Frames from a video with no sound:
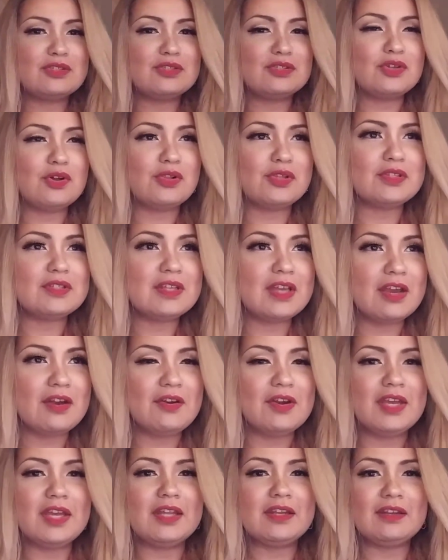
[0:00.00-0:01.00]

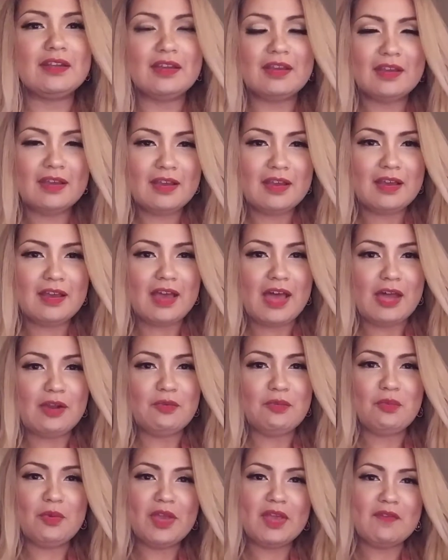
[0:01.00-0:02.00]
totalitarian kind
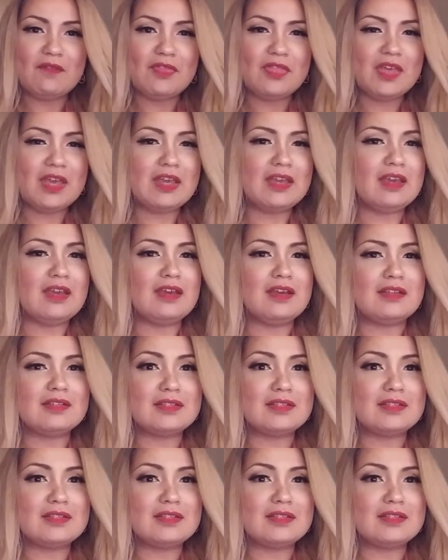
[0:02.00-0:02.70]
of way of thinking.